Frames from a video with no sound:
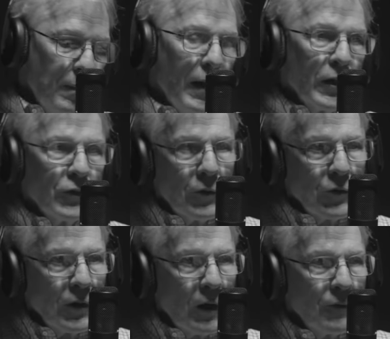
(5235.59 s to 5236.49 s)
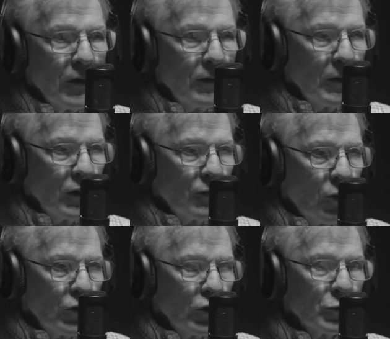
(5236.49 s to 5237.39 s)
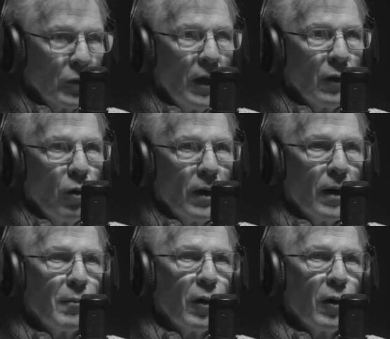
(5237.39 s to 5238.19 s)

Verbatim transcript: bags for the South Vietnamese forces were like one-arm